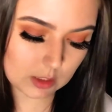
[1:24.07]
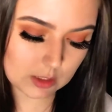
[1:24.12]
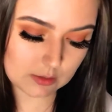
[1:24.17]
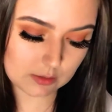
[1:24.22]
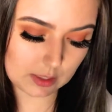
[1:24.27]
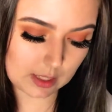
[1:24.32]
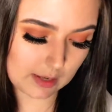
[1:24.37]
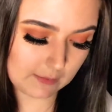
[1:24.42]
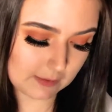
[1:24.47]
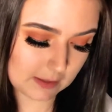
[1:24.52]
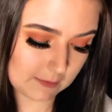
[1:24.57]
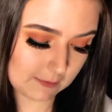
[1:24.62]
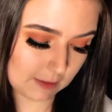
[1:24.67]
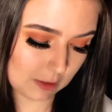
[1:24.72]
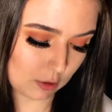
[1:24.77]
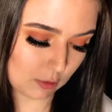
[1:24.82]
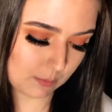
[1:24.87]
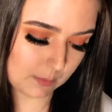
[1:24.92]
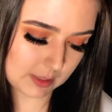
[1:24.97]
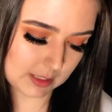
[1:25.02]
So I haven't
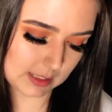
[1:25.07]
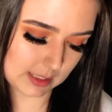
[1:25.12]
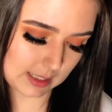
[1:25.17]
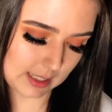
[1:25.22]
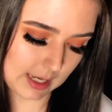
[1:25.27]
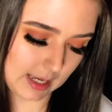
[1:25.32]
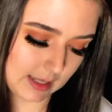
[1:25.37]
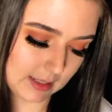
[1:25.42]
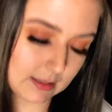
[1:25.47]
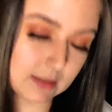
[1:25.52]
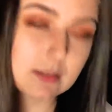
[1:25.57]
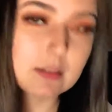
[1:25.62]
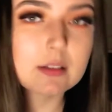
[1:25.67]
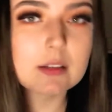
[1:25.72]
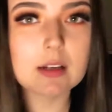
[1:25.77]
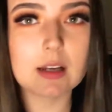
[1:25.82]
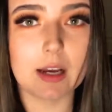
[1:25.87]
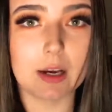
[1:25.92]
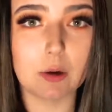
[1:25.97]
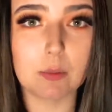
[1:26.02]
even opened it yet.
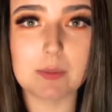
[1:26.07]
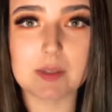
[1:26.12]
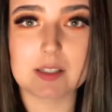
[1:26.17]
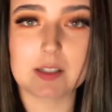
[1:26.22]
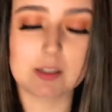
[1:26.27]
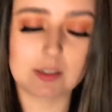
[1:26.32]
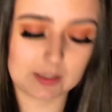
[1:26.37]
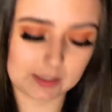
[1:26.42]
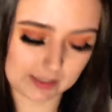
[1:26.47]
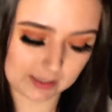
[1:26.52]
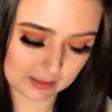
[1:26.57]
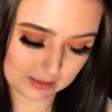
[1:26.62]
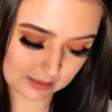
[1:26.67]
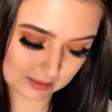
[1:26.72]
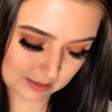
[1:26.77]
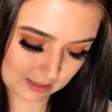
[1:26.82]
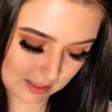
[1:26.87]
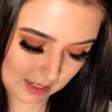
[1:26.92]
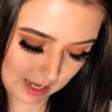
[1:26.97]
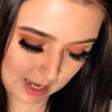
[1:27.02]
I hope it's not like
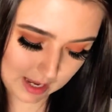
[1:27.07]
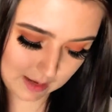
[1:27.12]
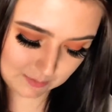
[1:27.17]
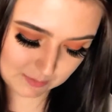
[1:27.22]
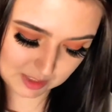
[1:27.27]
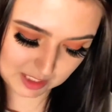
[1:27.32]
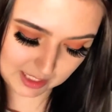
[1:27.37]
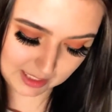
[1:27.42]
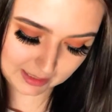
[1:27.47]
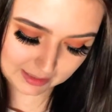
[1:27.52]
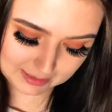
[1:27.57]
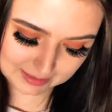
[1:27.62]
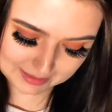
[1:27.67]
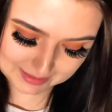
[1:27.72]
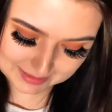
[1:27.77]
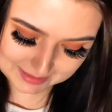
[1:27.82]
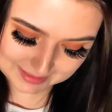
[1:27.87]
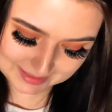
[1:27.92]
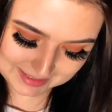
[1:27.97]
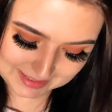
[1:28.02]
empty,
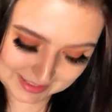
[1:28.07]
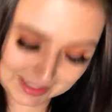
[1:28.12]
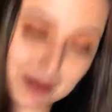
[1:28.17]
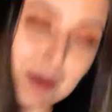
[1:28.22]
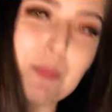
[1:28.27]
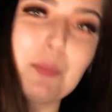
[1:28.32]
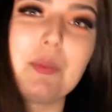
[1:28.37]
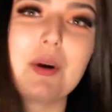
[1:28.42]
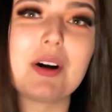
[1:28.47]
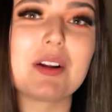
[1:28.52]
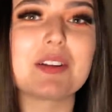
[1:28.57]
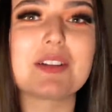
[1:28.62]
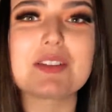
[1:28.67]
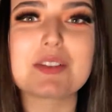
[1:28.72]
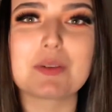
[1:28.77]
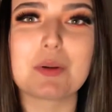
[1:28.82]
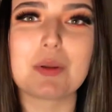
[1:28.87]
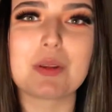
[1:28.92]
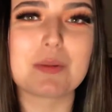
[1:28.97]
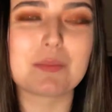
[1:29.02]
bought a
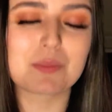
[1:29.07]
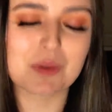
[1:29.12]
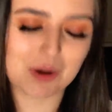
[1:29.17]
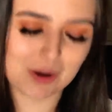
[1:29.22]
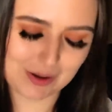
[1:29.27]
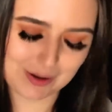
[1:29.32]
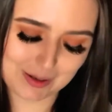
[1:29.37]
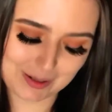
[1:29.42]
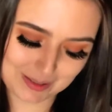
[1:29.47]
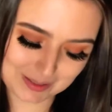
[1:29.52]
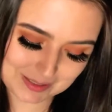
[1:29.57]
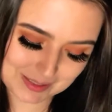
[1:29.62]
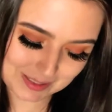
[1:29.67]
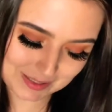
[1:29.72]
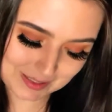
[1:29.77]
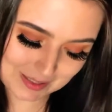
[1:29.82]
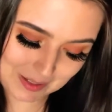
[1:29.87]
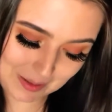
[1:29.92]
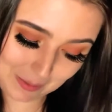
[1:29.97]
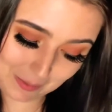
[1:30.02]
stolen product.
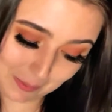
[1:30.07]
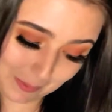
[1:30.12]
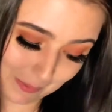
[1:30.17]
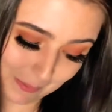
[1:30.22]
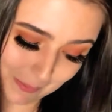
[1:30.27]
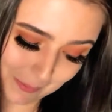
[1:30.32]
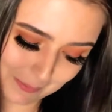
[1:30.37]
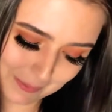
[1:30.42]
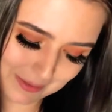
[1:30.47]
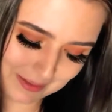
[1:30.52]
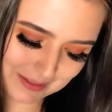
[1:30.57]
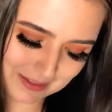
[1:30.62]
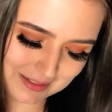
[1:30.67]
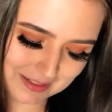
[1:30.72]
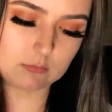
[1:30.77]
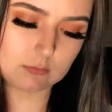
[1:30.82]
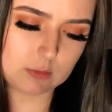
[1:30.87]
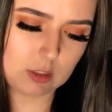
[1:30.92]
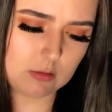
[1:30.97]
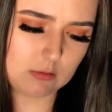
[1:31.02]

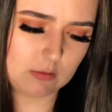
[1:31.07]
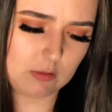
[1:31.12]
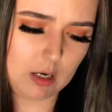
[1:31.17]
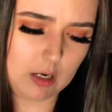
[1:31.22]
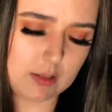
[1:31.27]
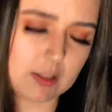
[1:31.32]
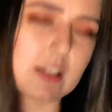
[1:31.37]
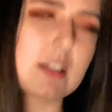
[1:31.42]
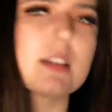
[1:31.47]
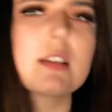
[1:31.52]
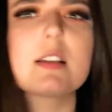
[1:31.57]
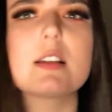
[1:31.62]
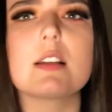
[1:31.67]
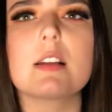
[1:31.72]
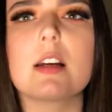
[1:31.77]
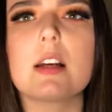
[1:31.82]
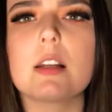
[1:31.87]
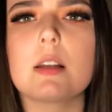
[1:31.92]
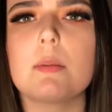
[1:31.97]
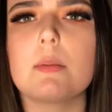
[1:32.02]
Oh wow, this is a
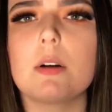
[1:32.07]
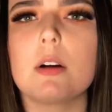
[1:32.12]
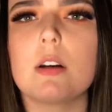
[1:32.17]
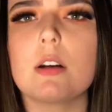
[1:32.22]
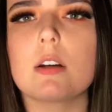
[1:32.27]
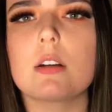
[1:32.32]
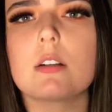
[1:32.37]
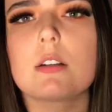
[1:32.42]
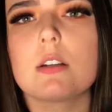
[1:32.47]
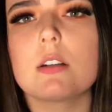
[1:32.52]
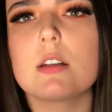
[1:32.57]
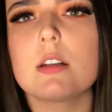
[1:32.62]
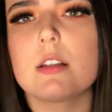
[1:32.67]
tiny product.